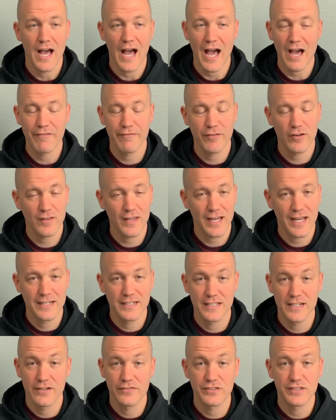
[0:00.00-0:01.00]
I felt like I
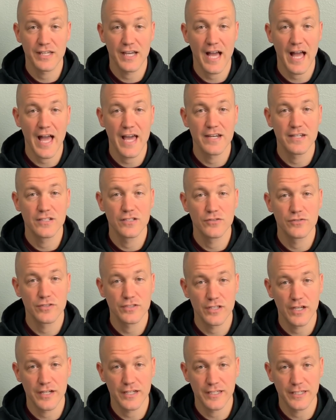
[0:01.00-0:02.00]
did everything I had to do
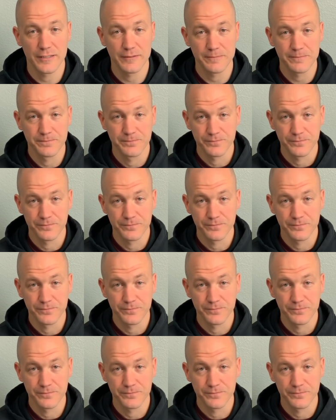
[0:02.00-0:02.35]
studying.